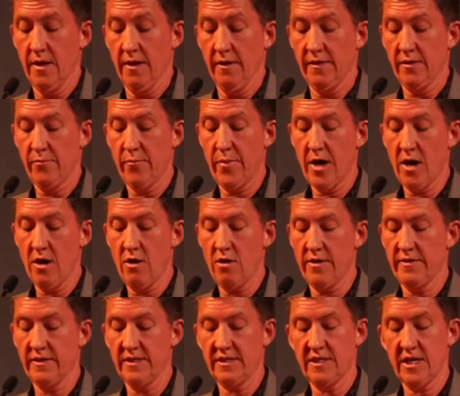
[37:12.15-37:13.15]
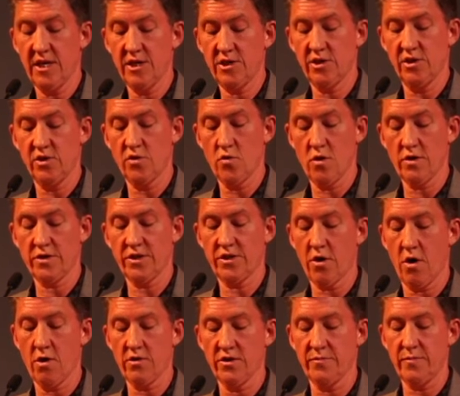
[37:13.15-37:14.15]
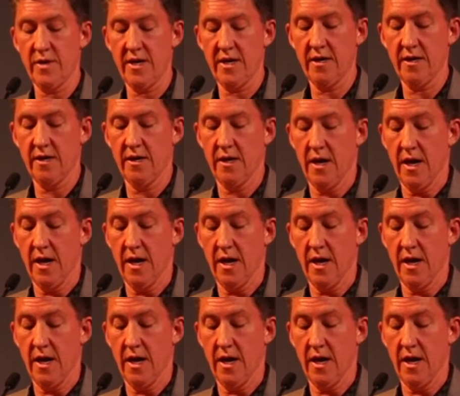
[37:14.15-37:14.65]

The bell on the station door startles me,